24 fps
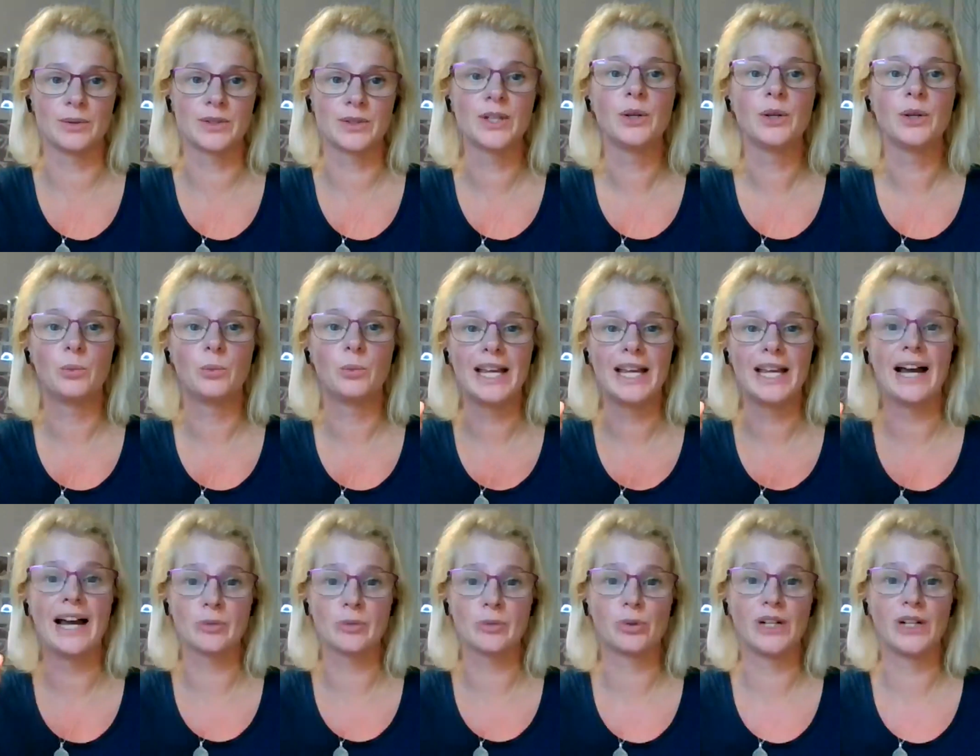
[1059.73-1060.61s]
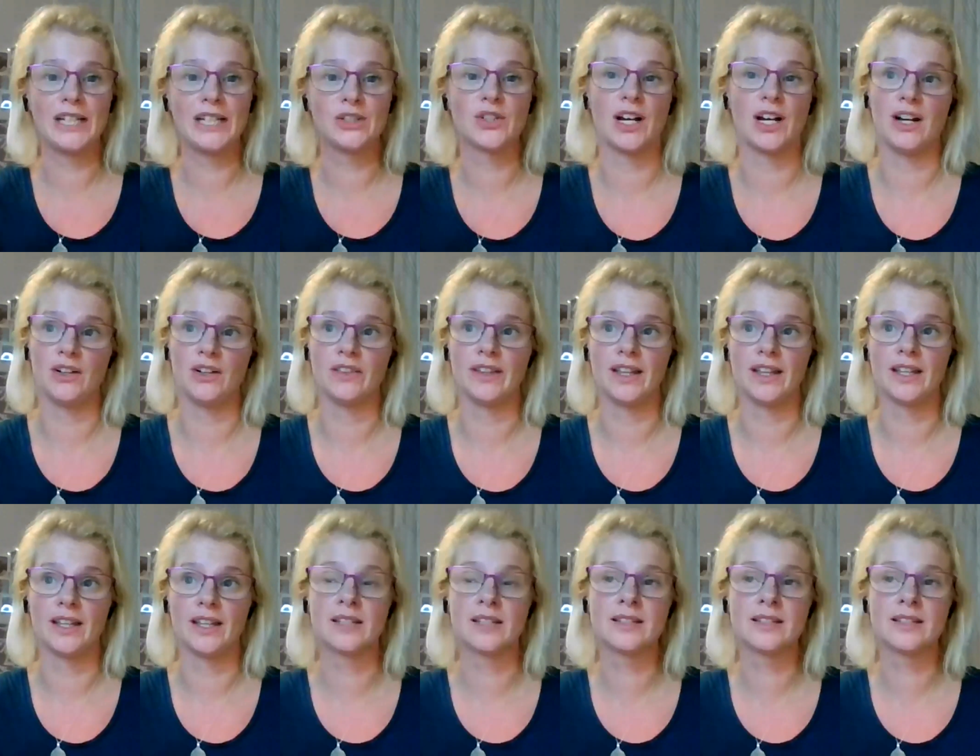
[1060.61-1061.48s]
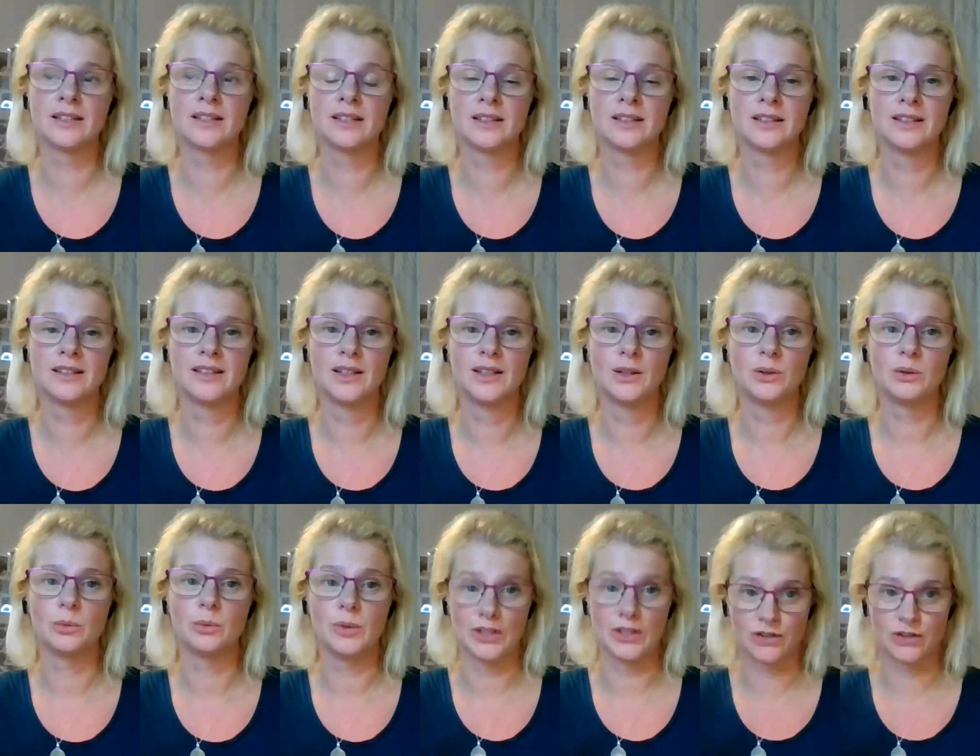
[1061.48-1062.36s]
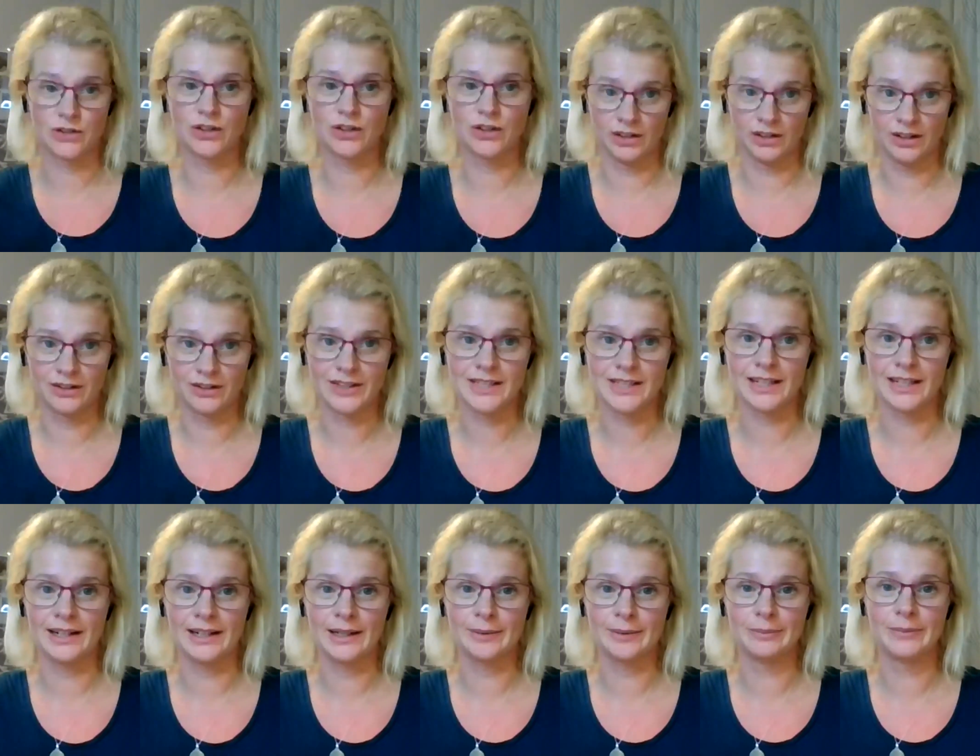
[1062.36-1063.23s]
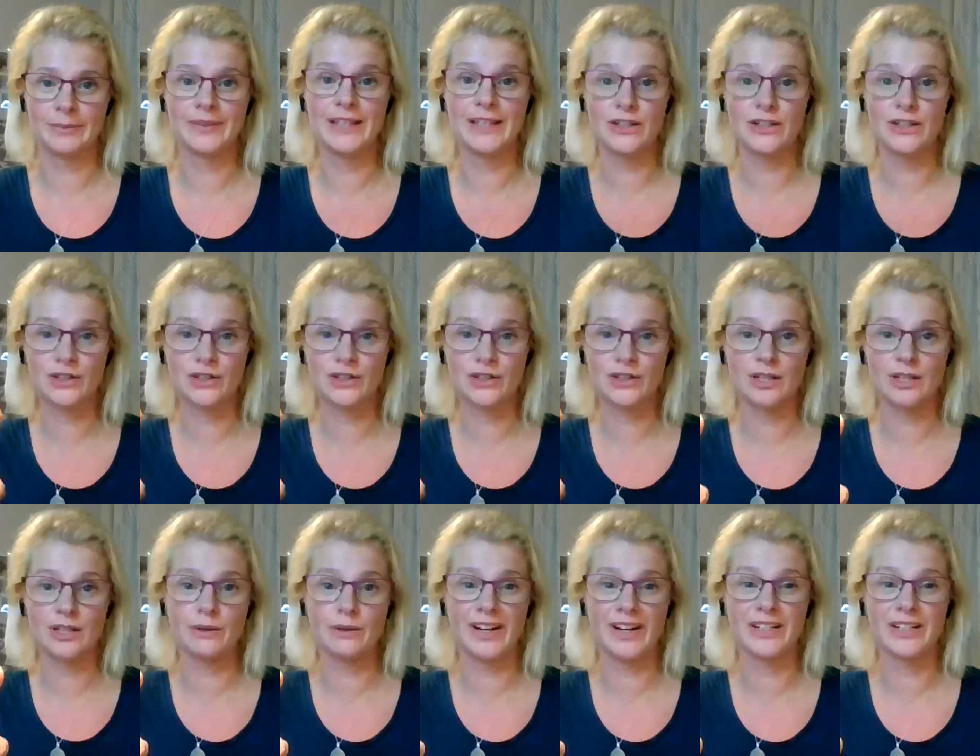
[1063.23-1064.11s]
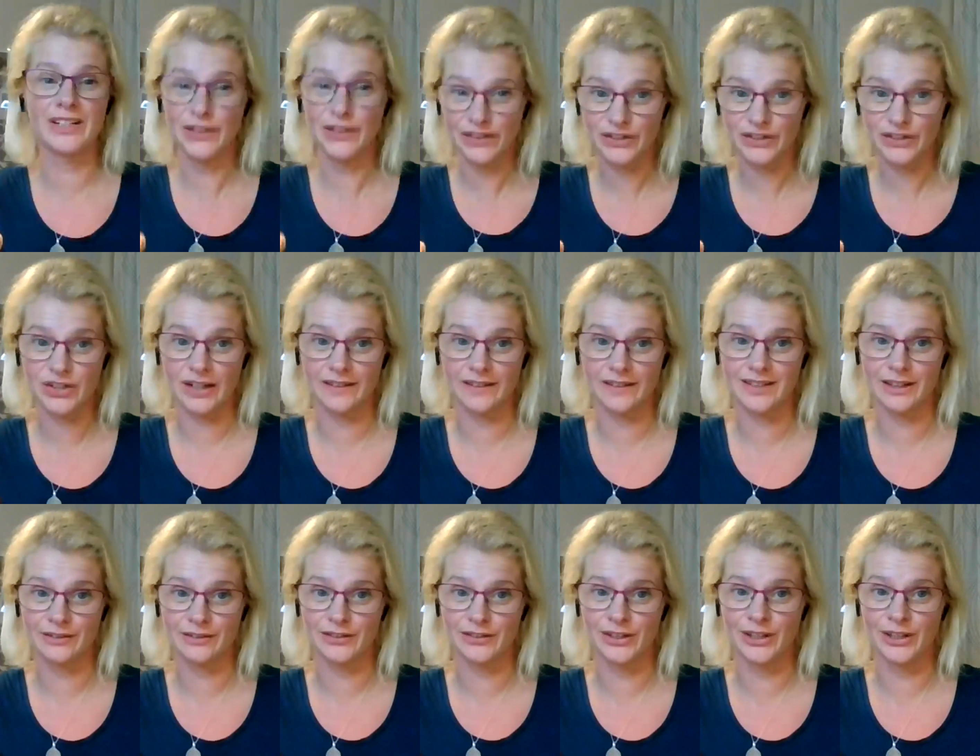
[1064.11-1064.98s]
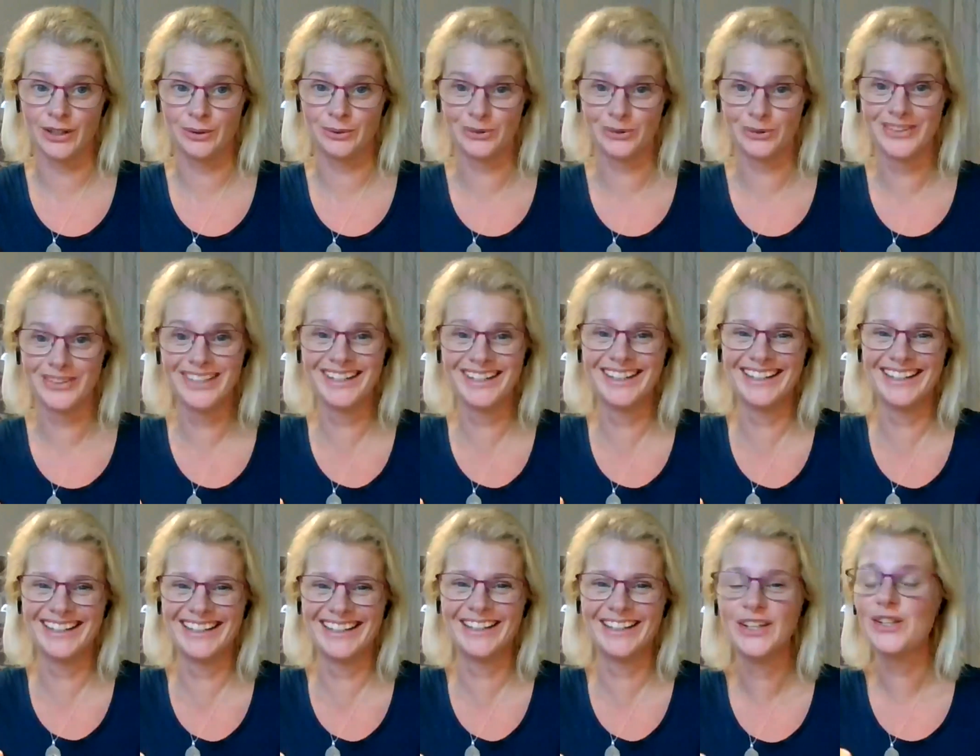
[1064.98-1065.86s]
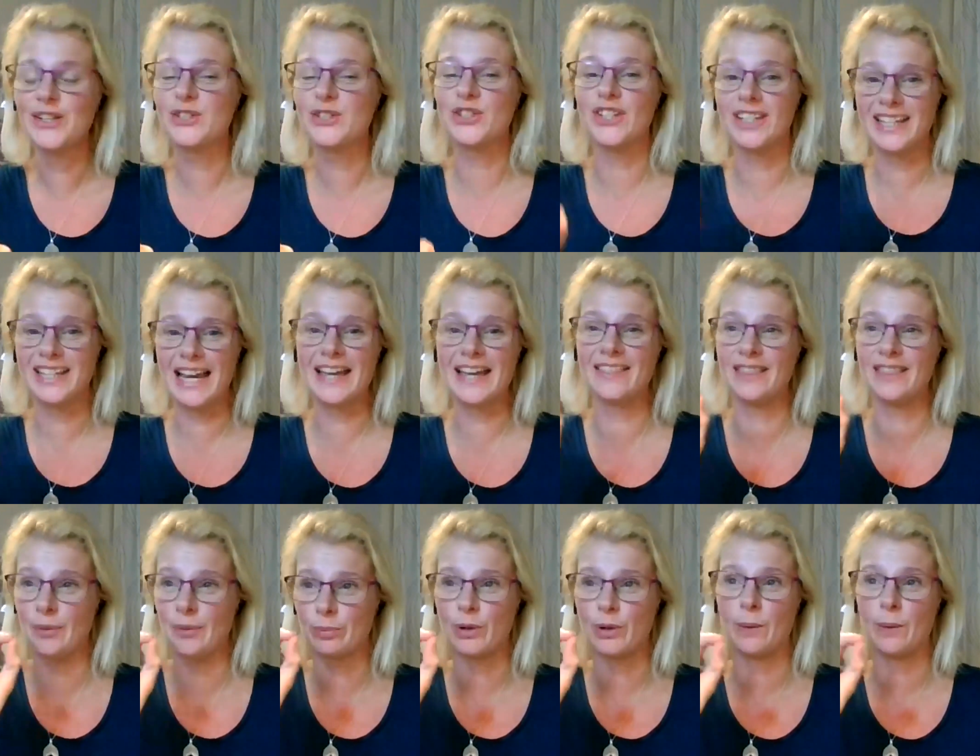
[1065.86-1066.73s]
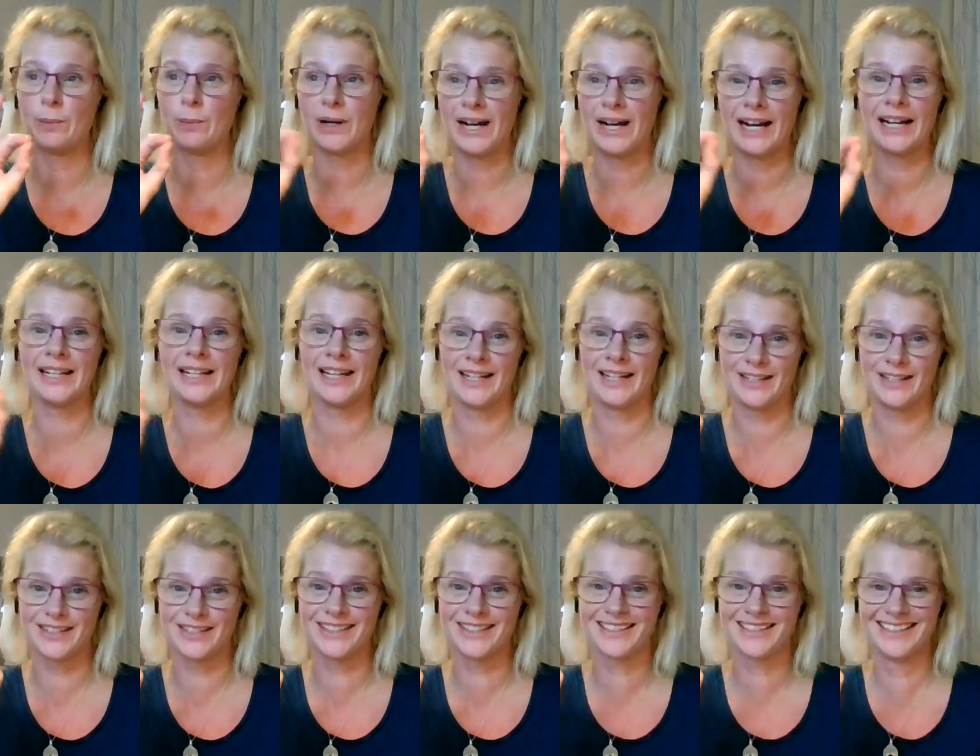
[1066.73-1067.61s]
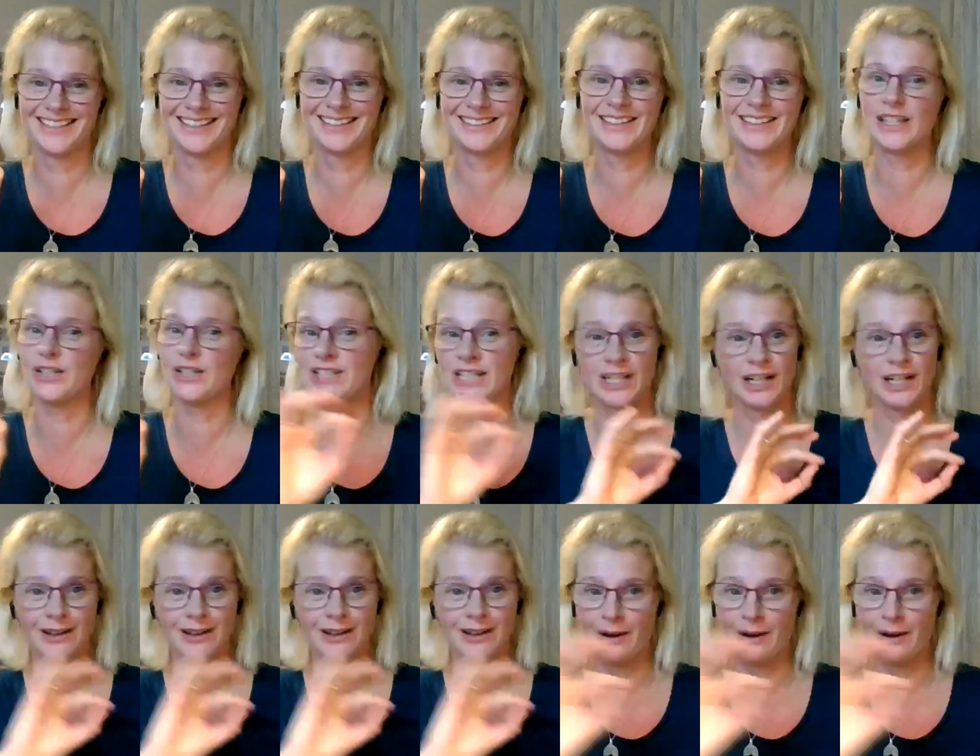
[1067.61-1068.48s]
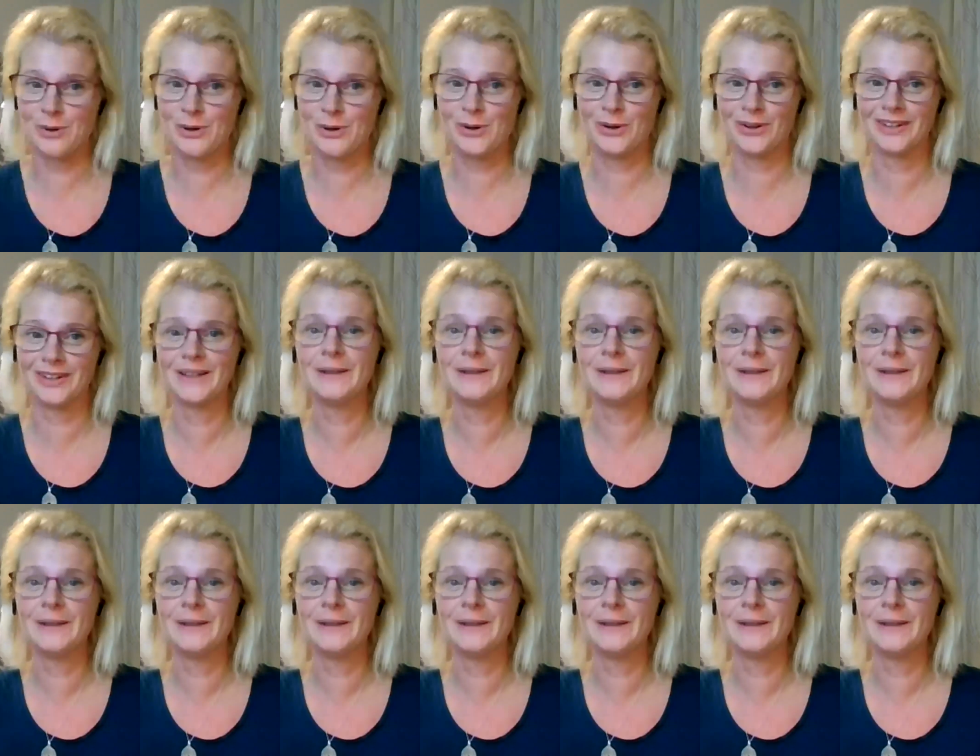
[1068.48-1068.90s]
We had a pre-chat on this, which took a long time. These two have had another chat this afternoon. So you're getting the proper highlights. There is a lot more.